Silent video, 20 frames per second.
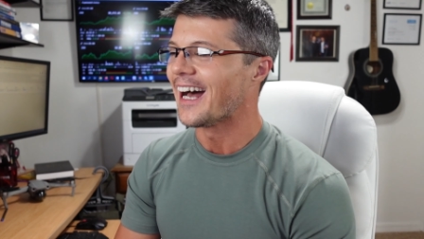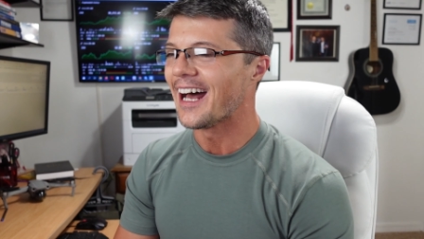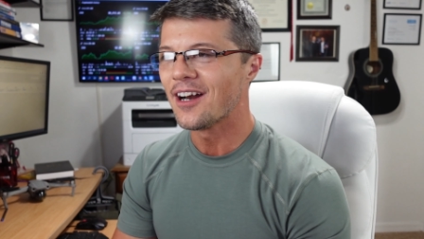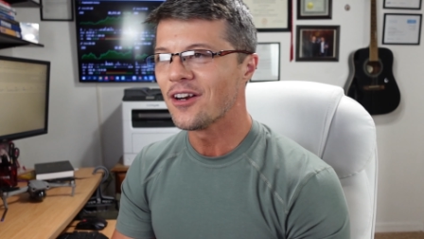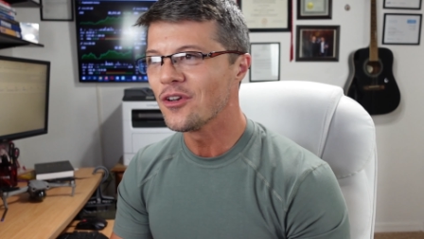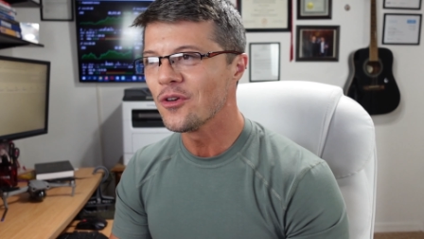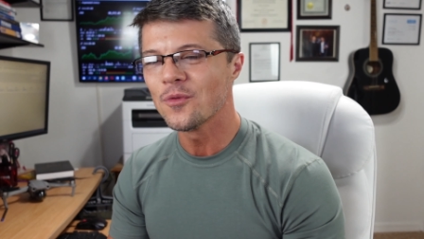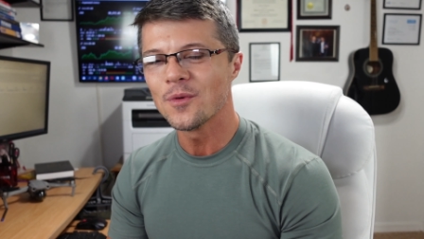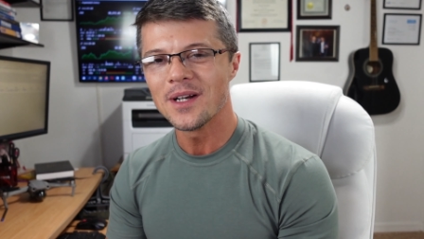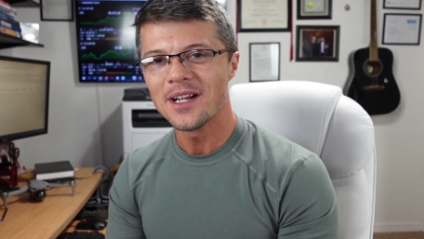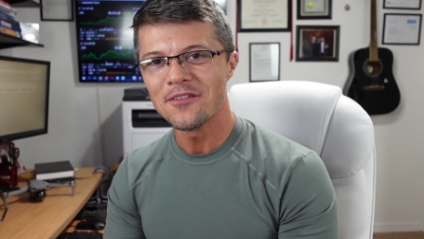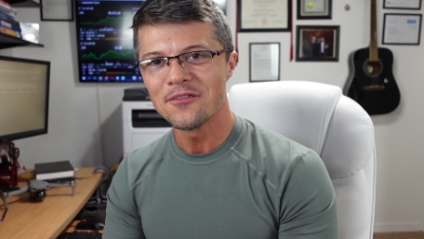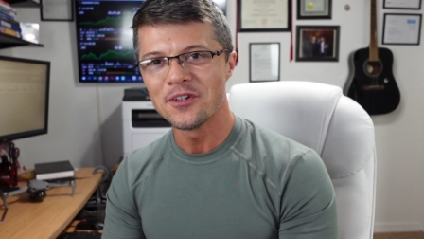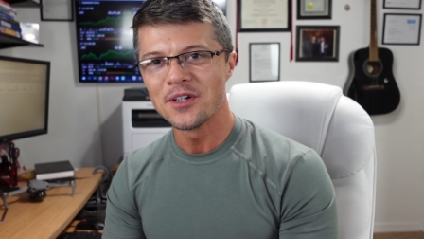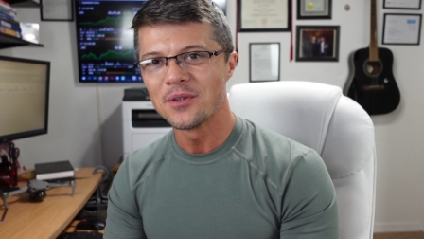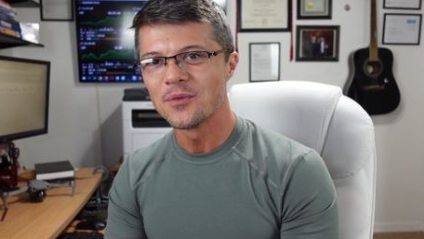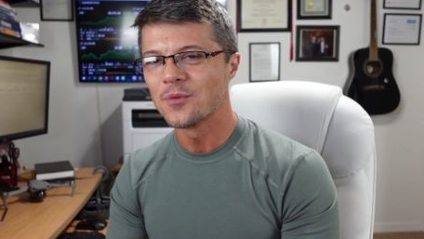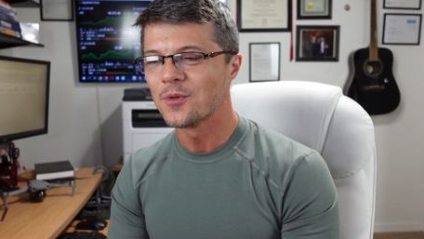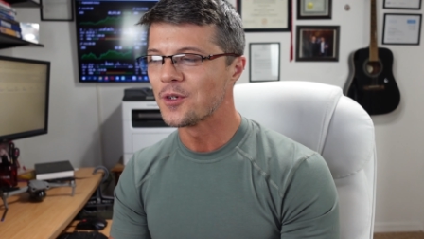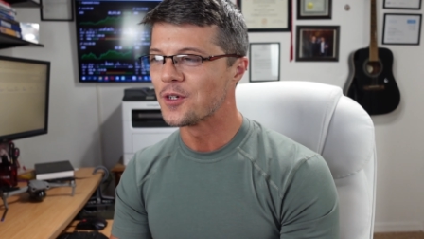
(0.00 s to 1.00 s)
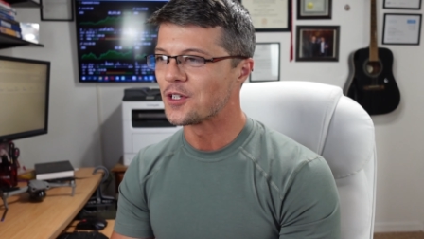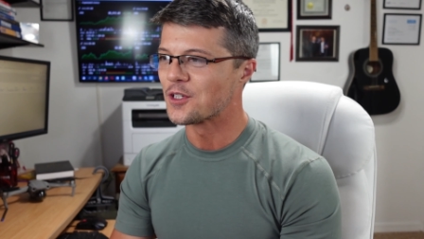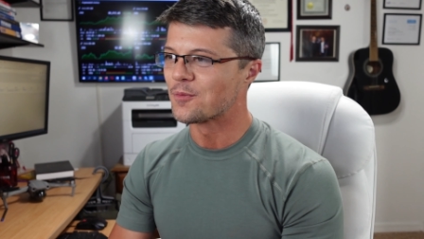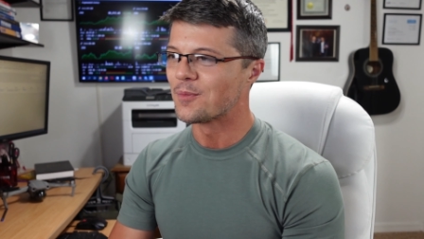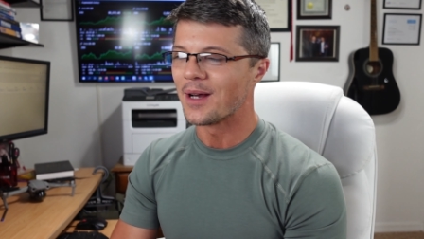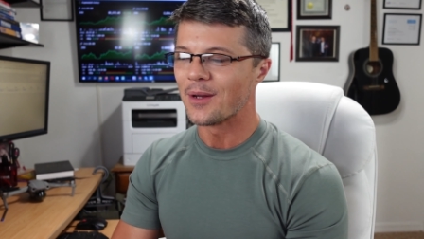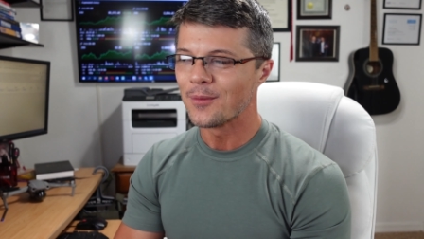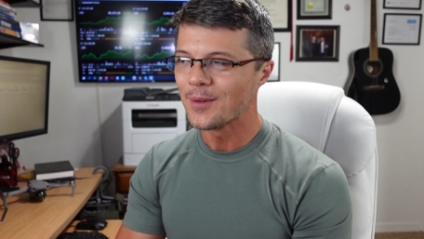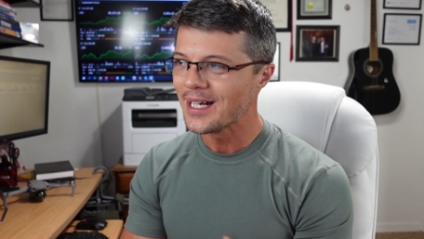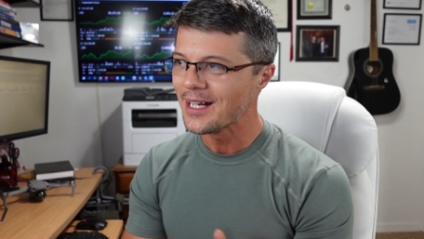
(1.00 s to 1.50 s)
I don't know, whatever it was,
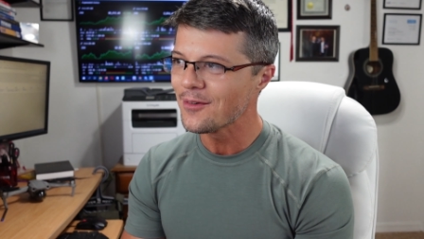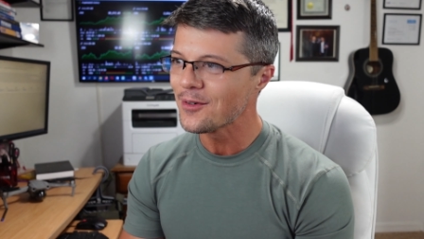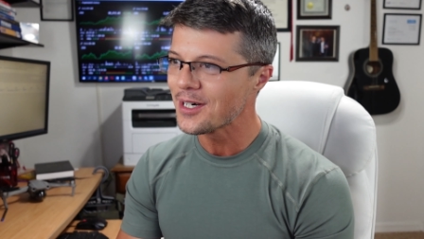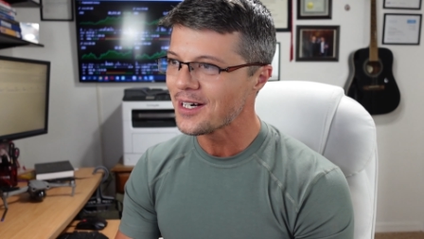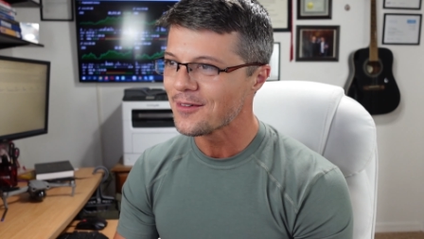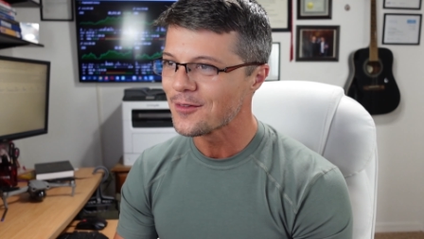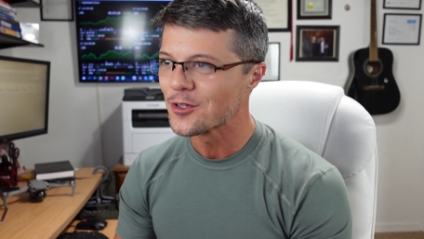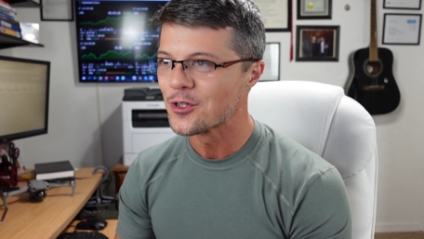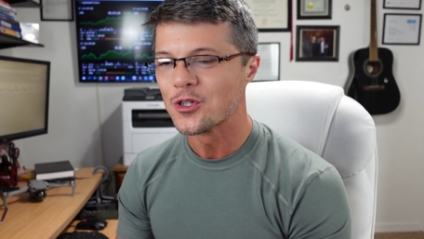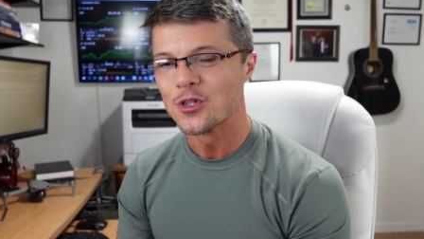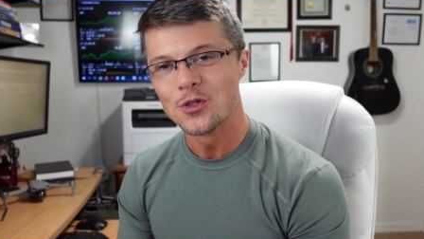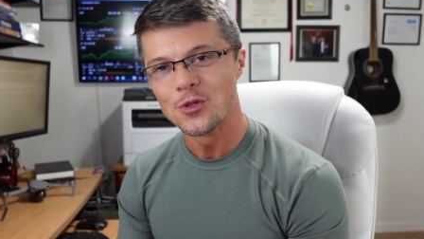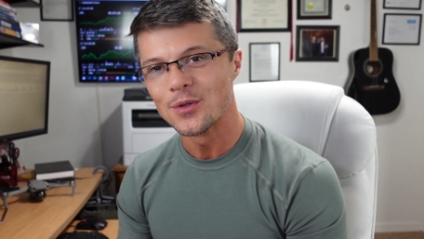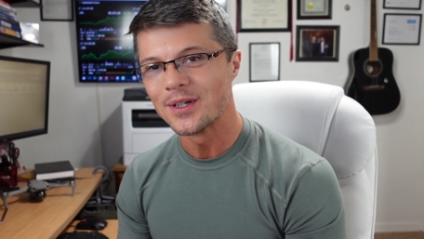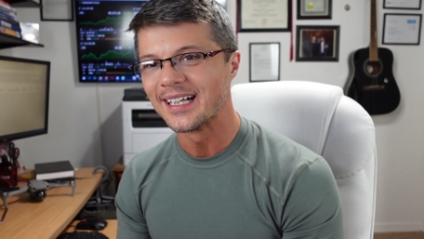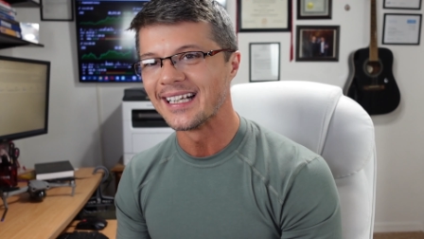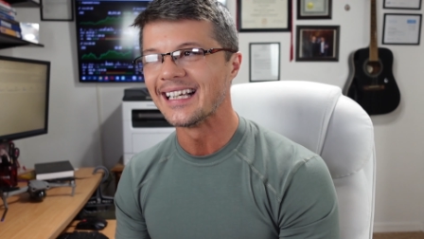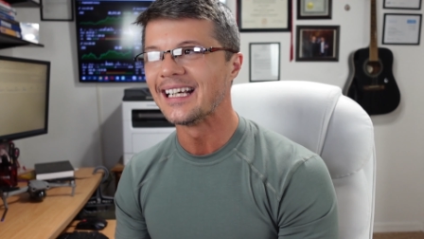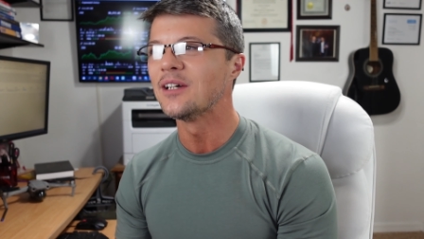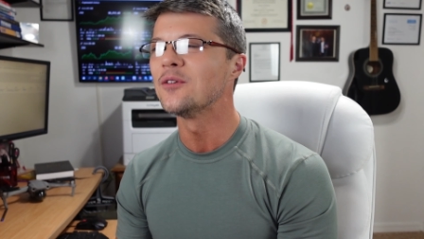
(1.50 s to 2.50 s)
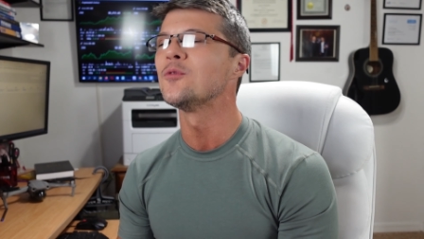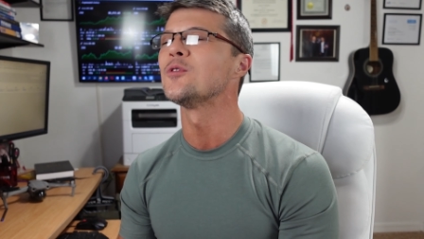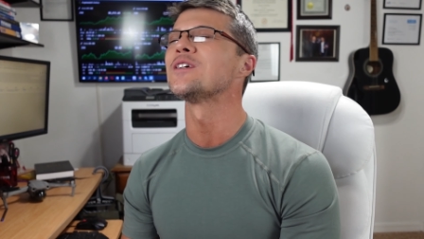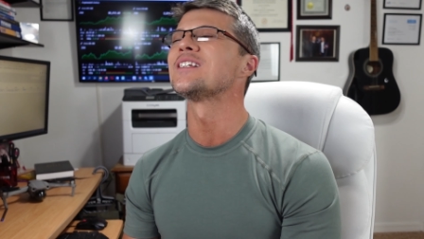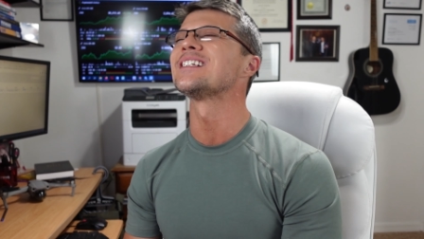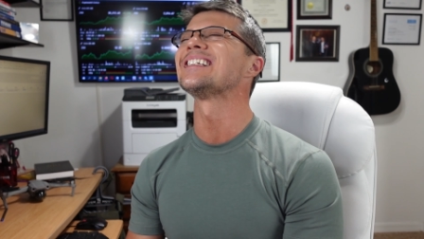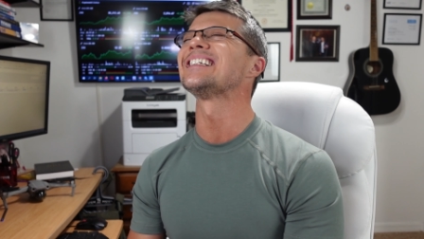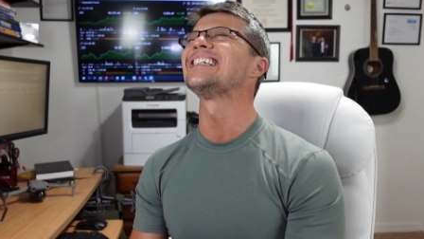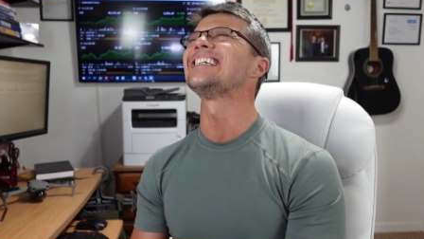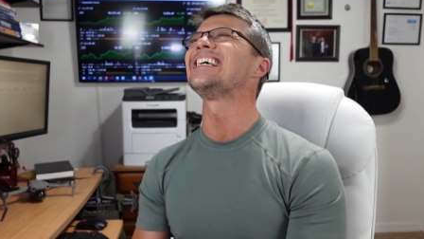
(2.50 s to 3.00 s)
but whenever I was shooting, it
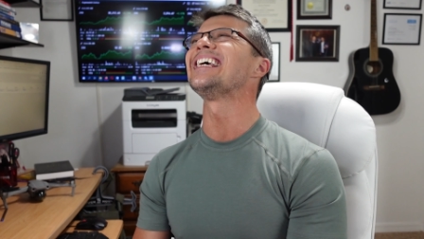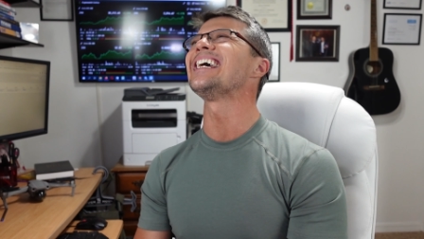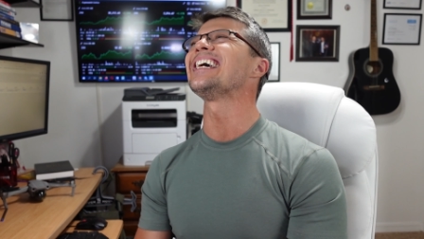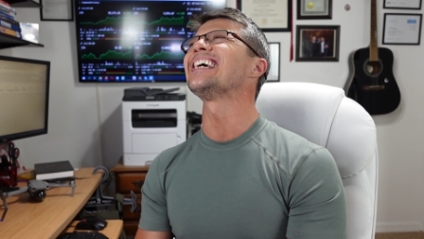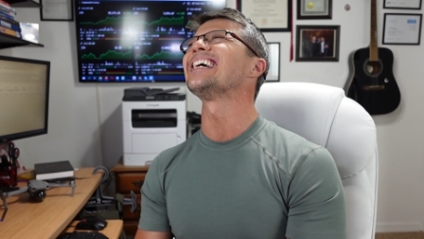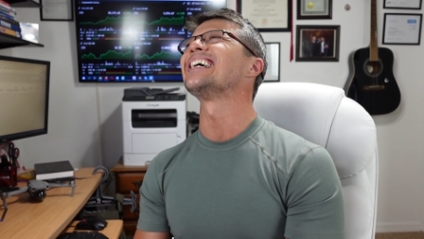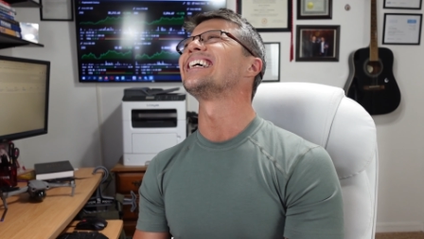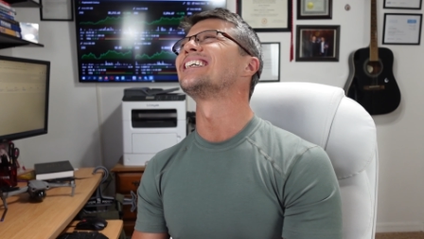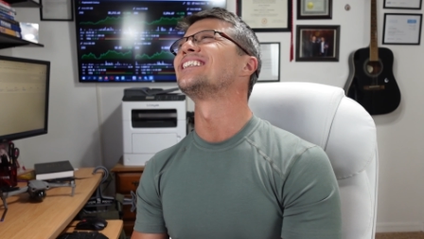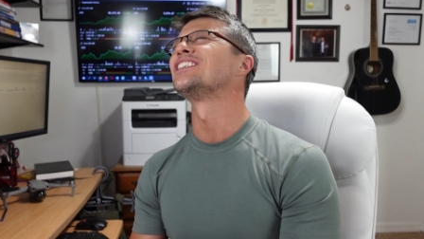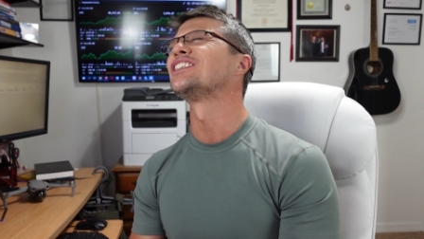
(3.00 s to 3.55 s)
was kicking